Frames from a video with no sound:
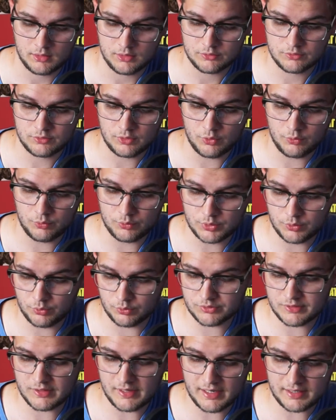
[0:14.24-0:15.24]
So you
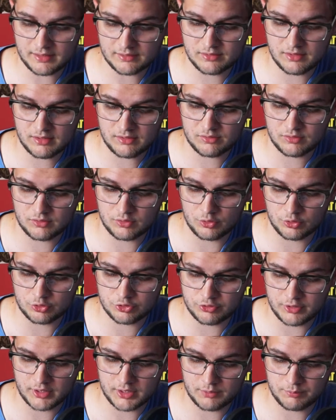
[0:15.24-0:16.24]
want to access your
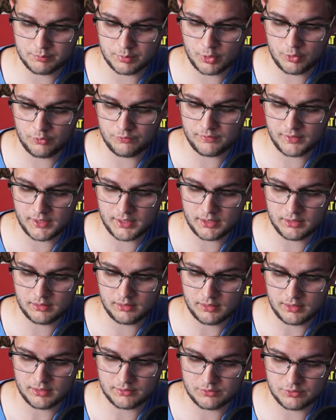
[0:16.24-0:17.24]
trainer
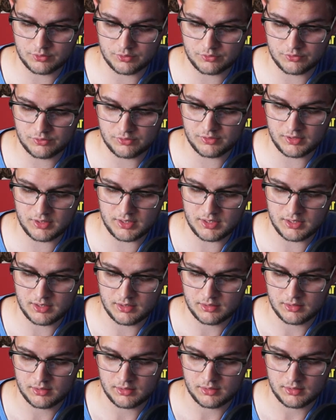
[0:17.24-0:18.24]
profile. As you can see,
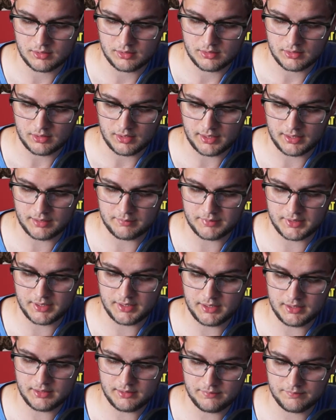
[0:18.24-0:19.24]
I am
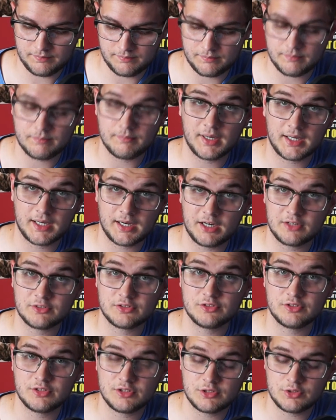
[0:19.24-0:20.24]
here. My
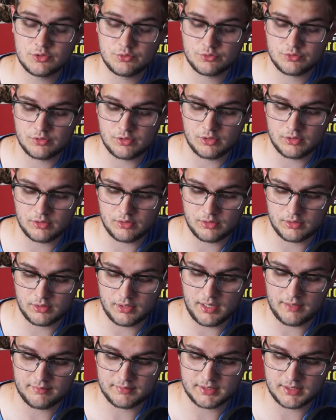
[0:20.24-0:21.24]
character did used to
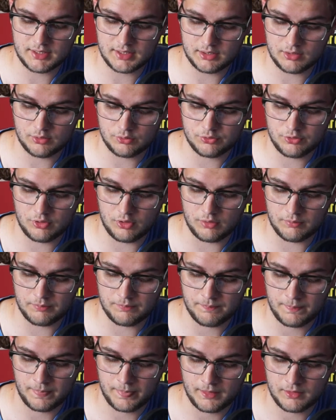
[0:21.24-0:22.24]
have a yellow top.
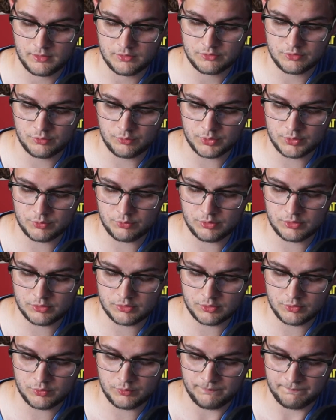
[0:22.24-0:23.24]
So what you want to
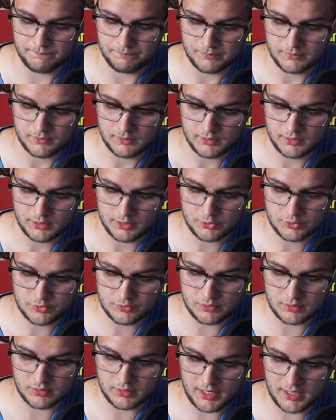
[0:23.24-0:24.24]
do is
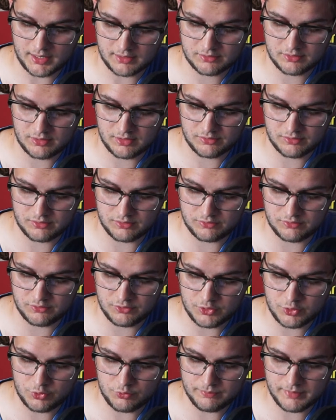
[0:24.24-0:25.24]
access this
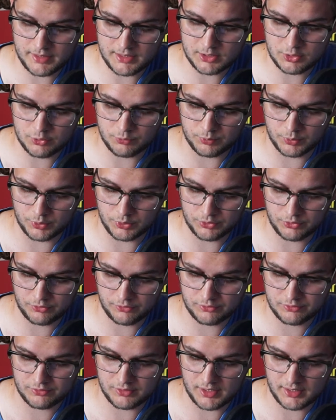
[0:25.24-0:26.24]
new menu button on
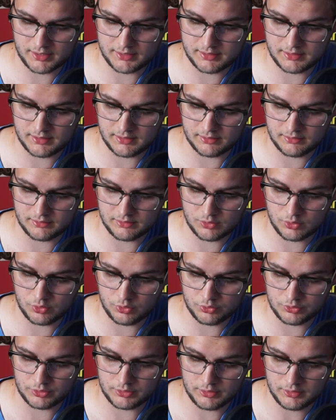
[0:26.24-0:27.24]
the side here in the
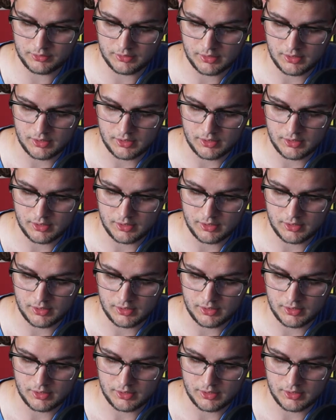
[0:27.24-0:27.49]
corner